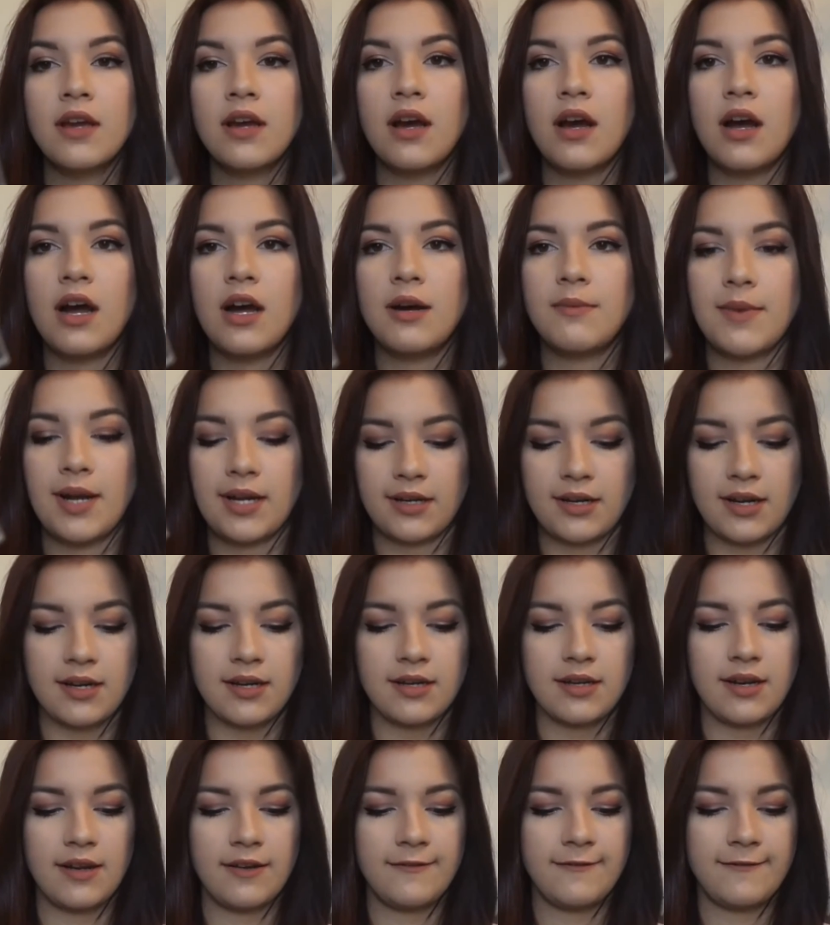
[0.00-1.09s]
Um, I
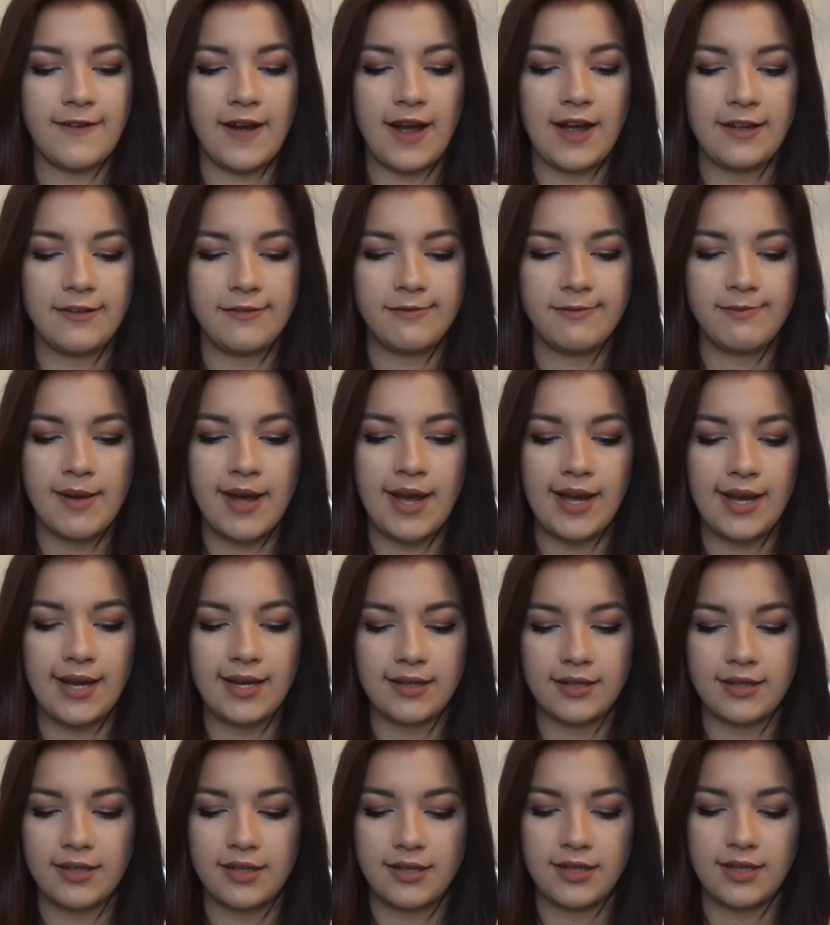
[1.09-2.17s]
got a five
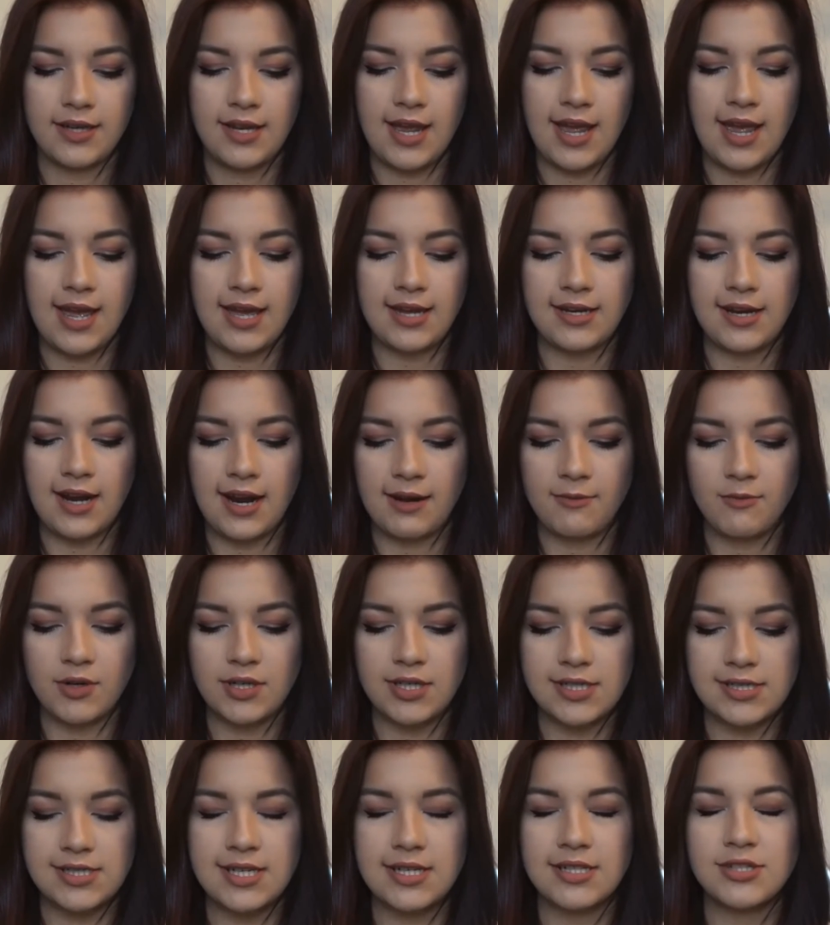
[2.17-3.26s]
pack and I
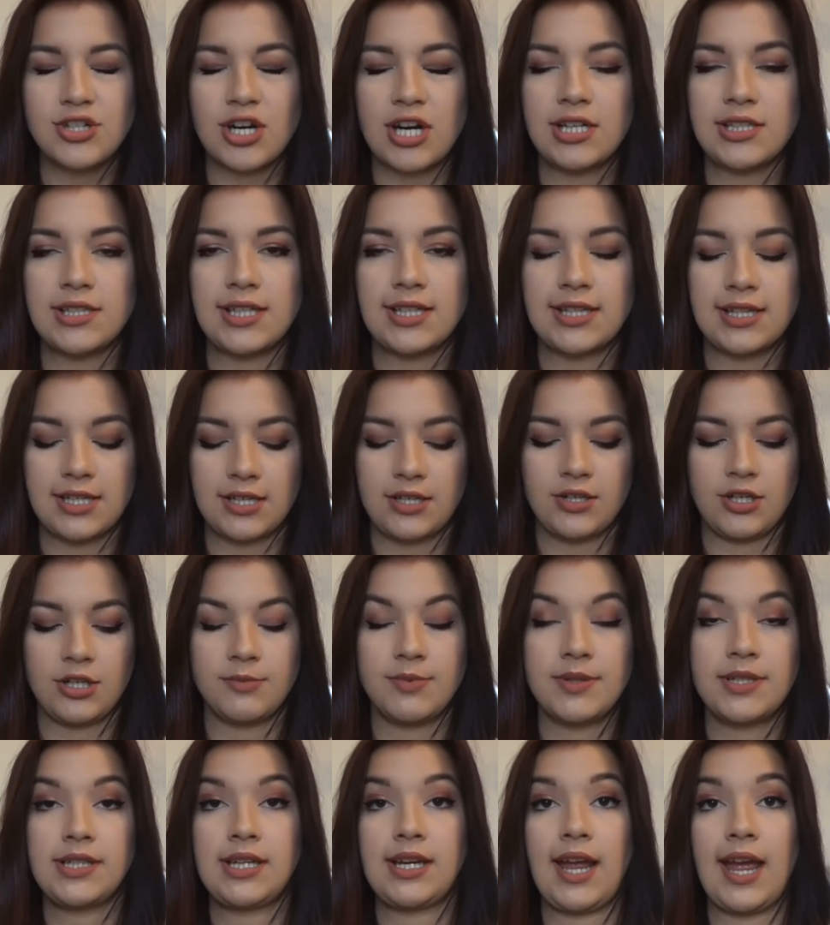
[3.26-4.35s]
wanted to try like the
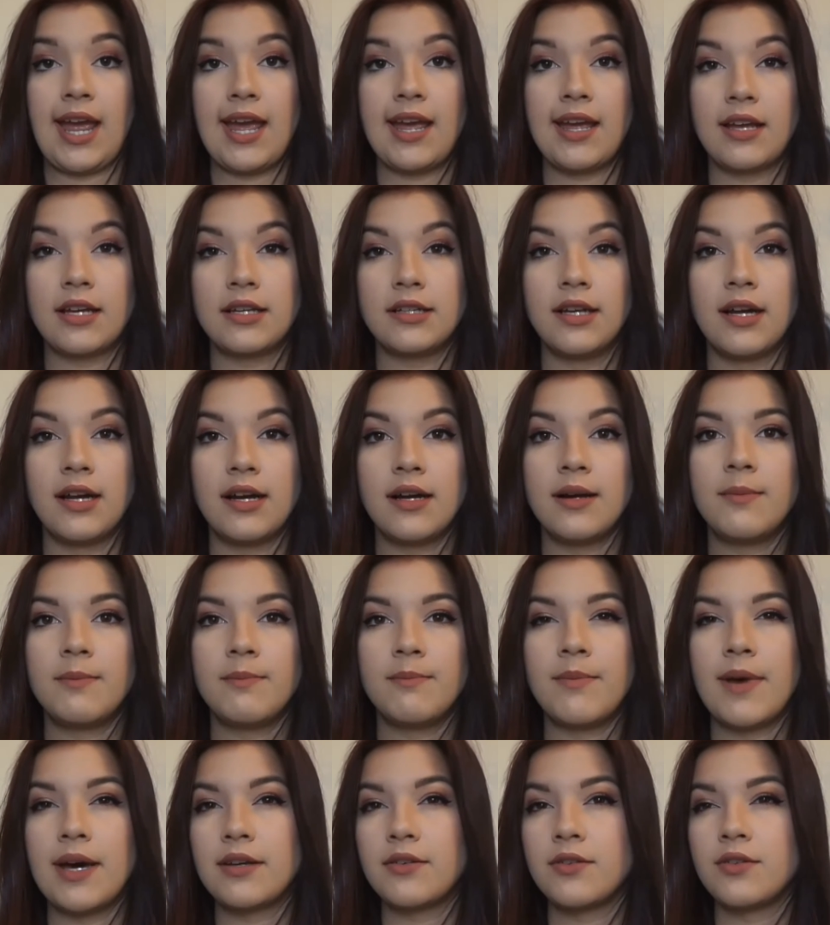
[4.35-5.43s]
Urban Decay uh,
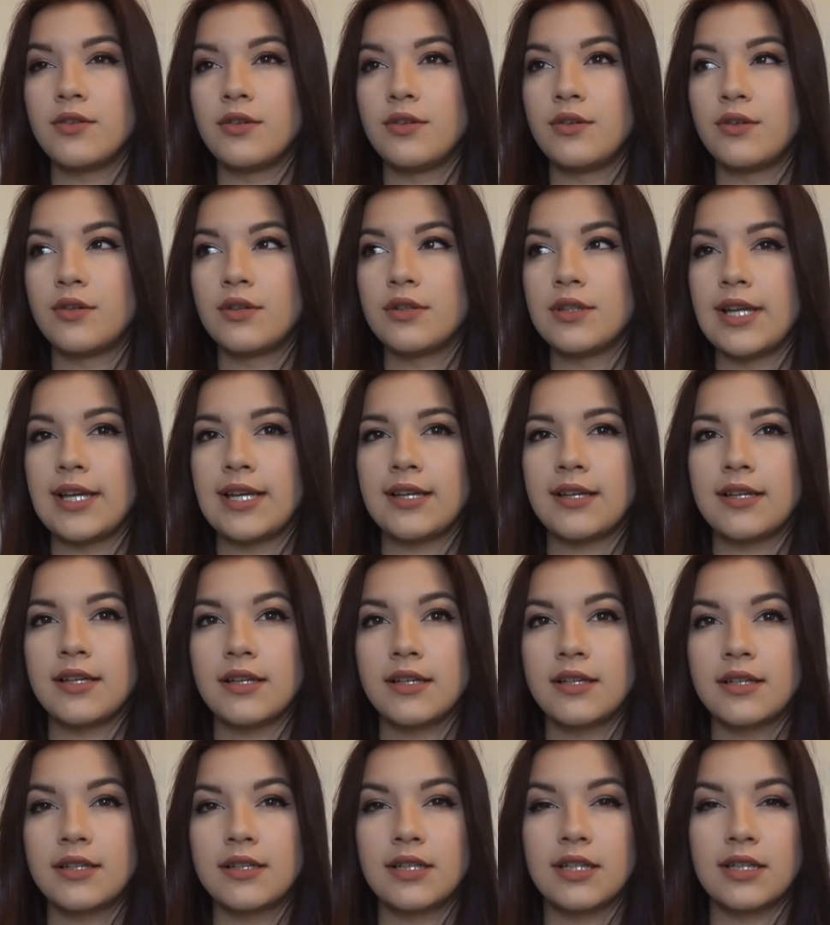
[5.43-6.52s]
metal
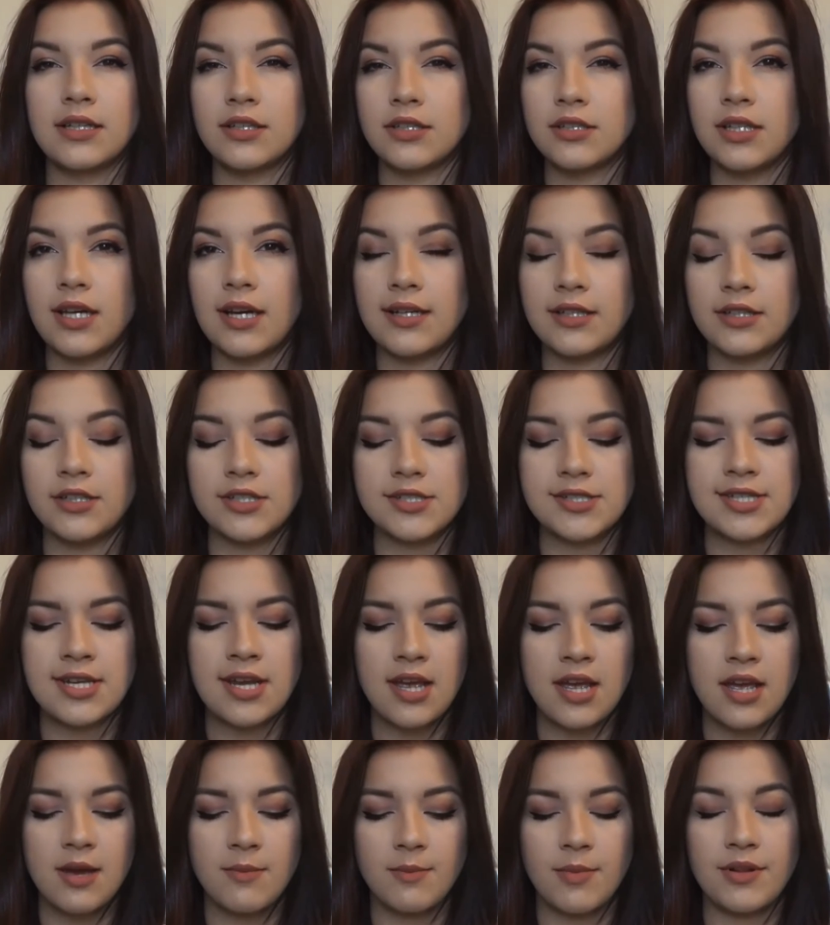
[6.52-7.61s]
like glitter liners,
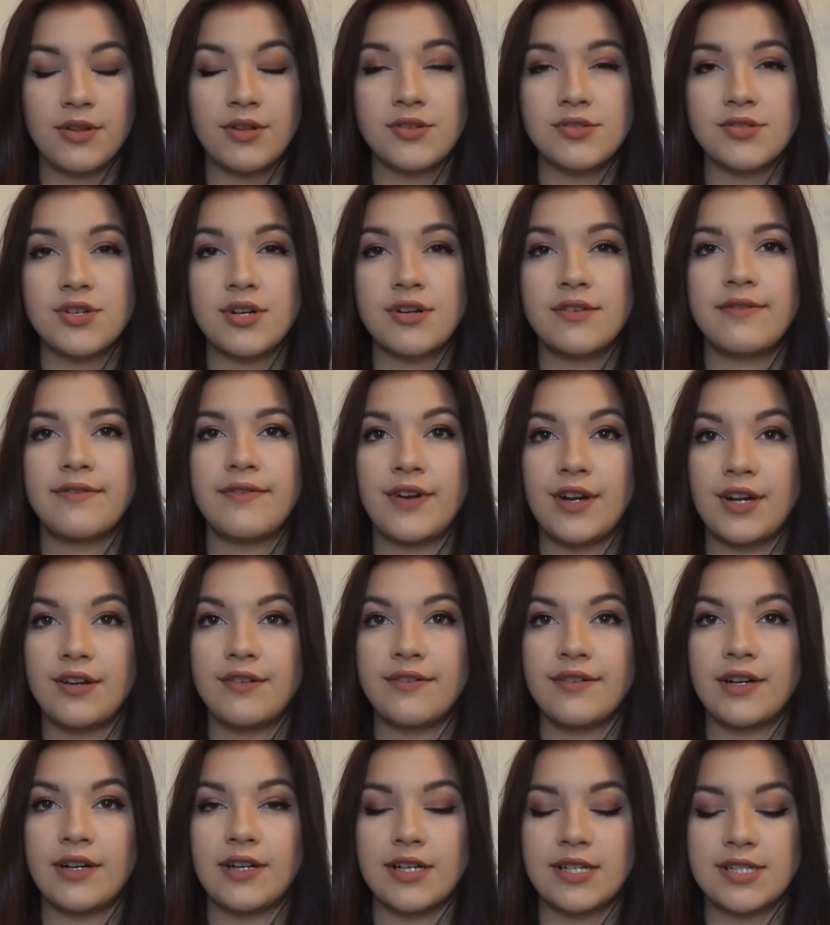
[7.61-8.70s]
but those are very,
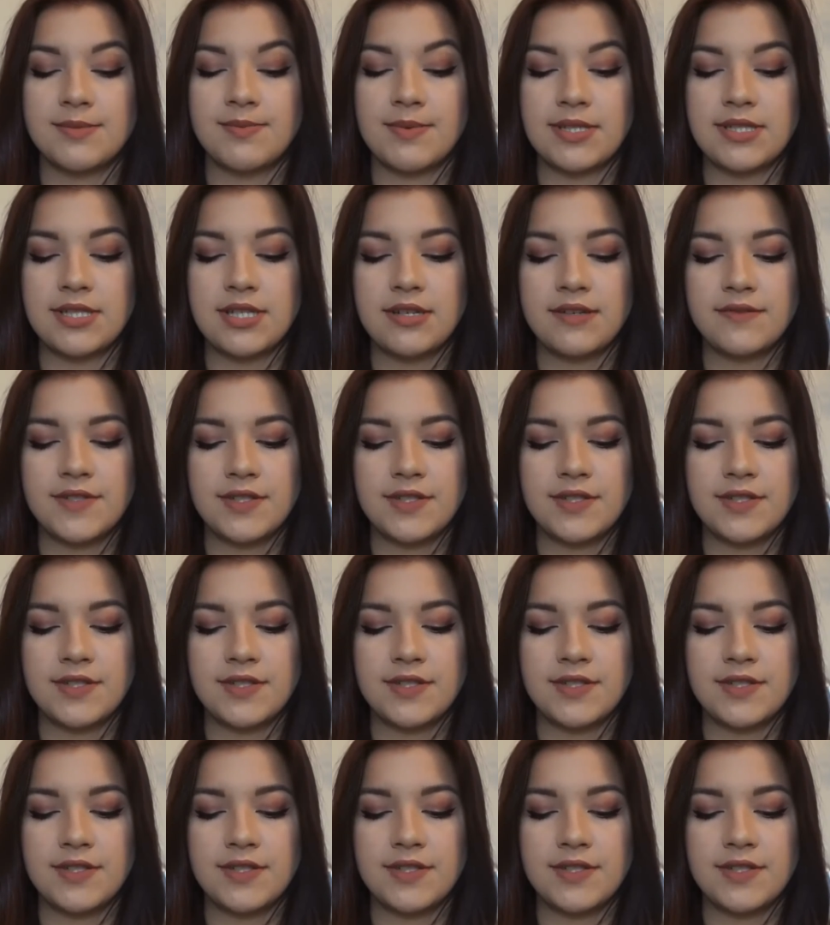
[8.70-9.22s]
very expensive.